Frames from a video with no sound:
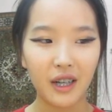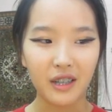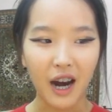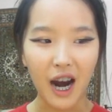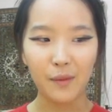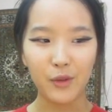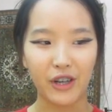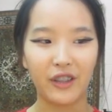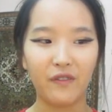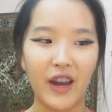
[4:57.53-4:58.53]
a time
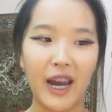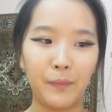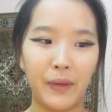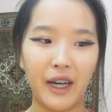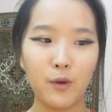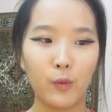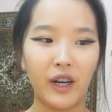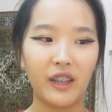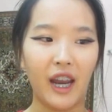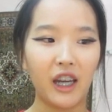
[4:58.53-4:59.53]
during the fan meet
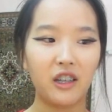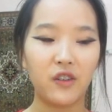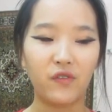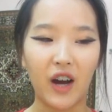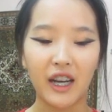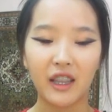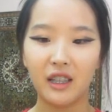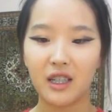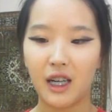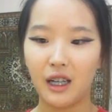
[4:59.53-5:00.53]
where they had to divide
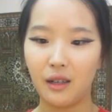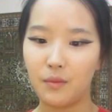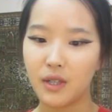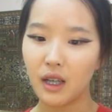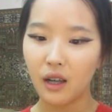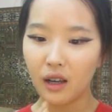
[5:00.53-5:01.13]
their teams.